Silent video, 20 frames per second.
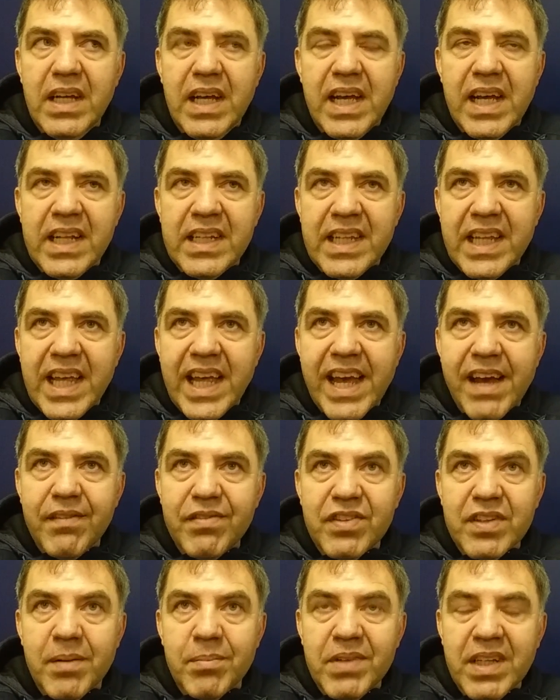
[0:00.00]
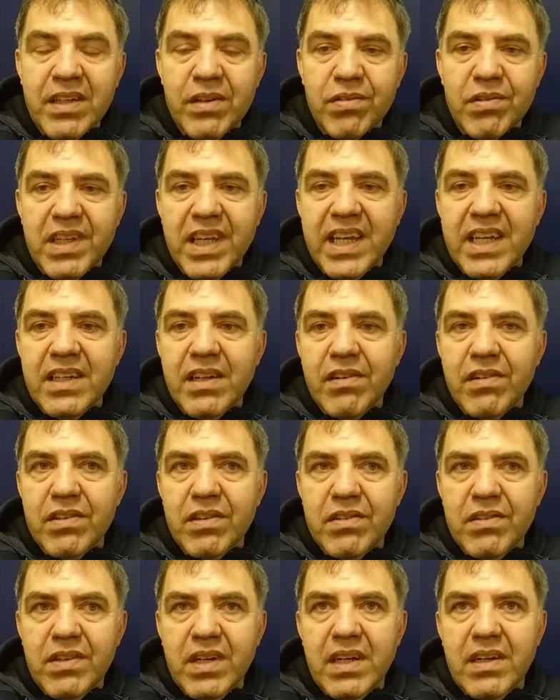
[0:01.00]
and they have something to gain out
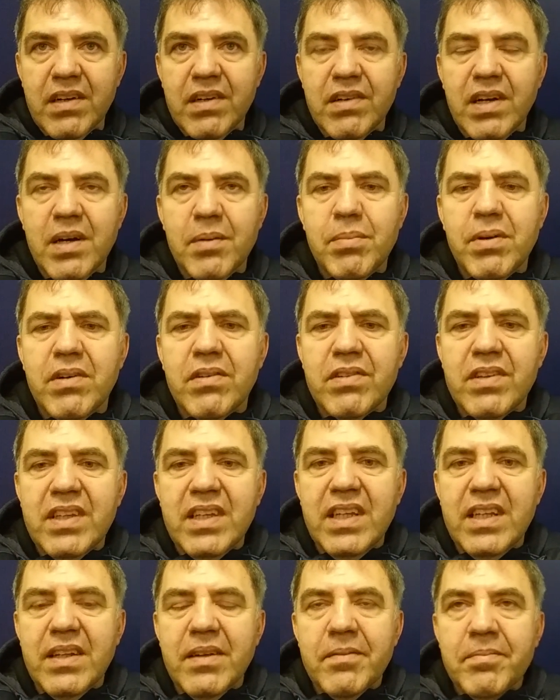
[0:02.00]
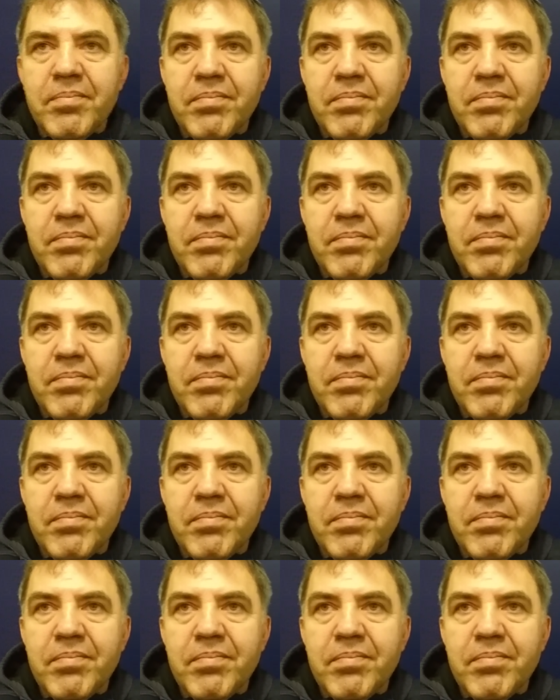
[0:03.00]
of, about it.